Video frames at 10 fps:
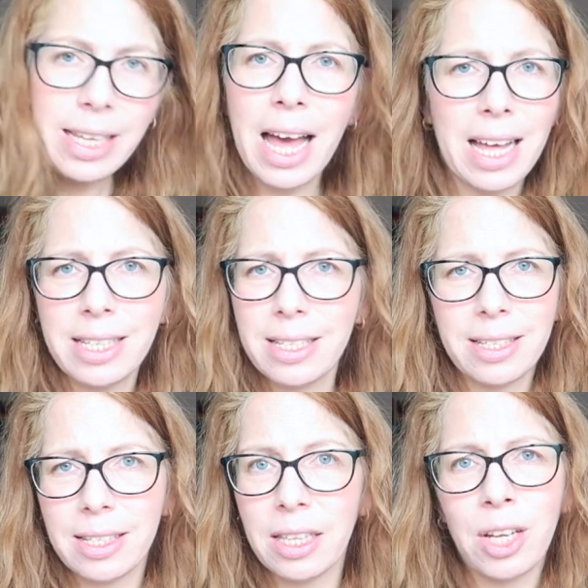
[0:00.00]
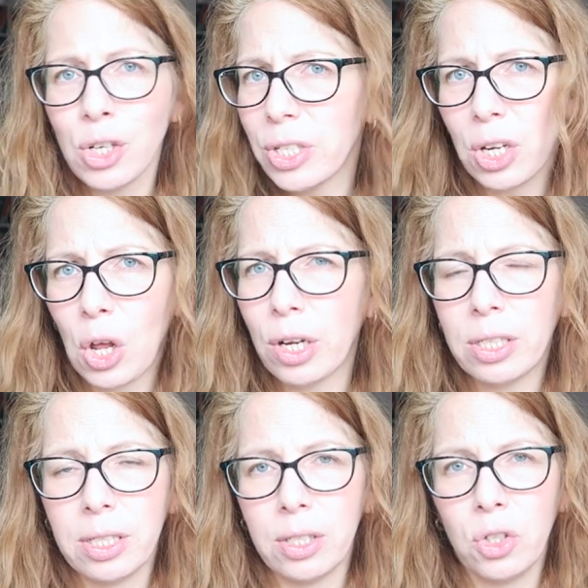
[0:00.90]
yeah, it's there's a
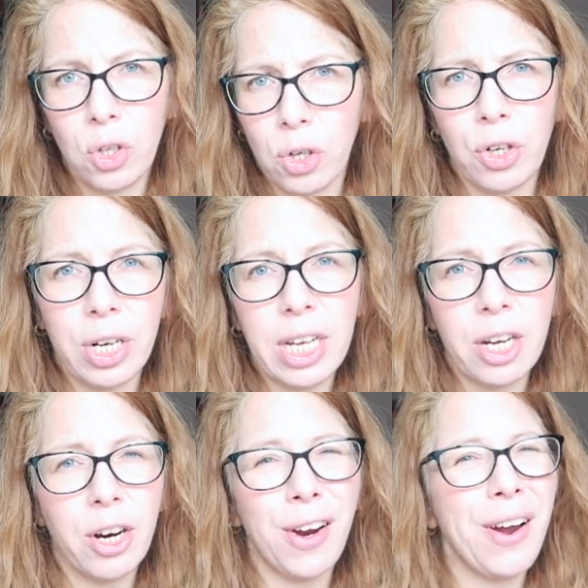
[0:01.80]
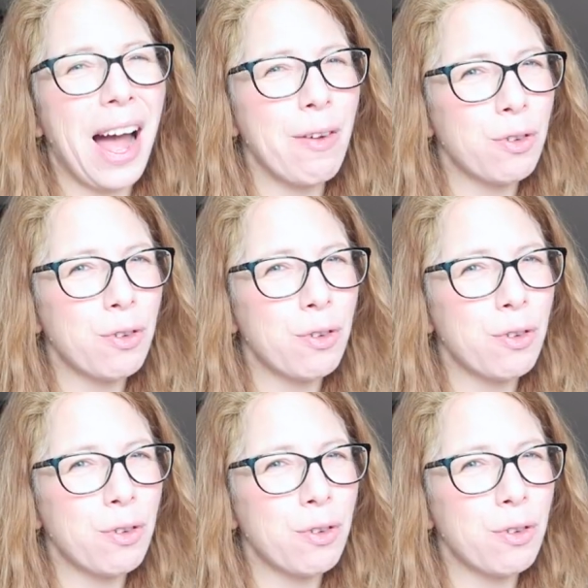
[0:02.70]
lot to learn here.